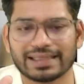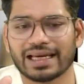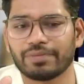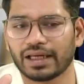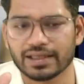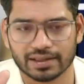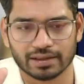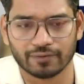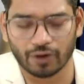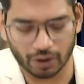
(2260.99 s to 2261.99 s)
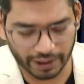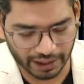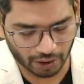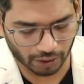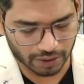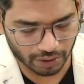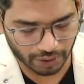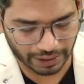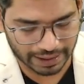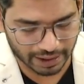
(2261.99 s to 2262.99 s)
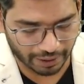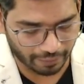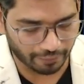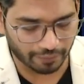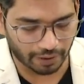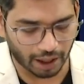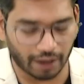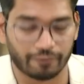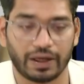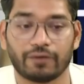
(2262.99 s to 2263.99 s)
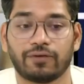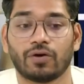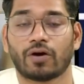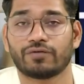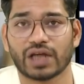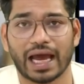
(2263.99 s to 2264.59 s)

and same thing is followed here also. You can see week 4 of